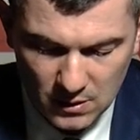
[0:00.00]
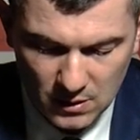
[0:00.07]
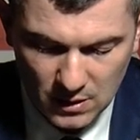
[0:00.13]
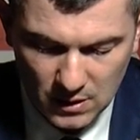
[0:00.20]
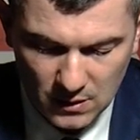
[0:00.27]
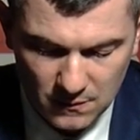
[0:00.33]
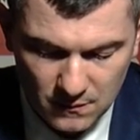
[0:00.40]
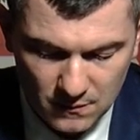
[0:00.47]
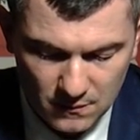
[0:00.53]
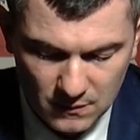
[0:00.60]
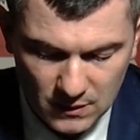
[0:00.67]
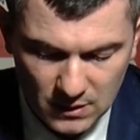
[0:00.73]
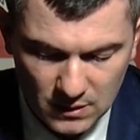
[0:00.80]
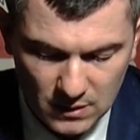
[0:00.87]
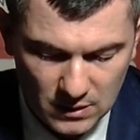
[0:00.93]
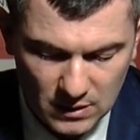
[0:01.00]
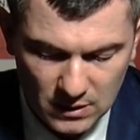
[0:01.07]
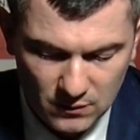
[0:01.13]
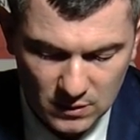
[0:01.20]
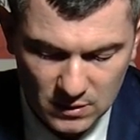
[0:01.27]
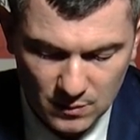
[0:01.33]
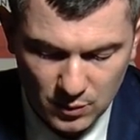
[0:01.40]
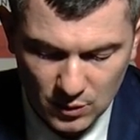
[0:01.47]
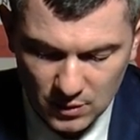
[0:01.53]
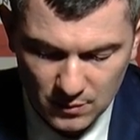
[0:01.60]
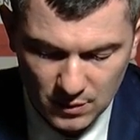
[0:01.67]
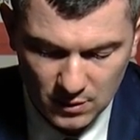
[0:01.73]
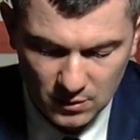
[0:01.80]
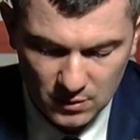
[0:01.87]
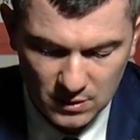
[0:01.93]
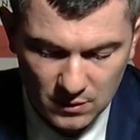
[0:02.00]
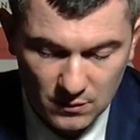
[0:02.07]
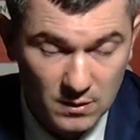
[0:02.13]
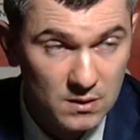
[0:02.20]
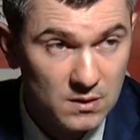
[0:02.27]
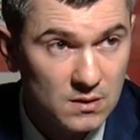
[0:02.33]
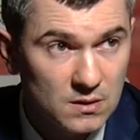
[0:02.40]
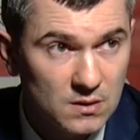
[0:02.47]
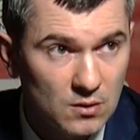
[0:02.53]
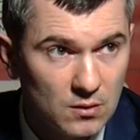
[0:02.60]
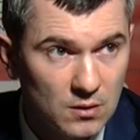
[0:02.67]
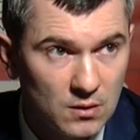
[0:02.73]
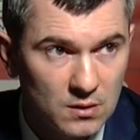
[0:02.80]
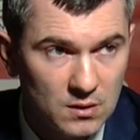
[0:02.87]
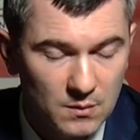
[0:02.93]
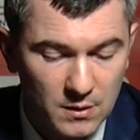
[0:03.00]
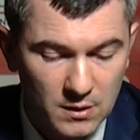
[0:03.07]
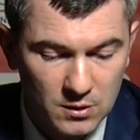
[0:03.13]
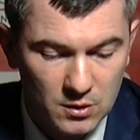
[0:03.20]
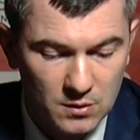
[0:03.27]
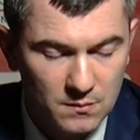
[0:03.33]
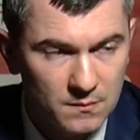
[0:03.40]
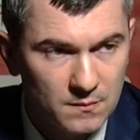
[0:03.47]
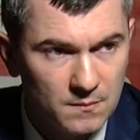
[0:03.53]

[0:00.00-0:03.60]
yeah, that was the point, because he was so long on the bench.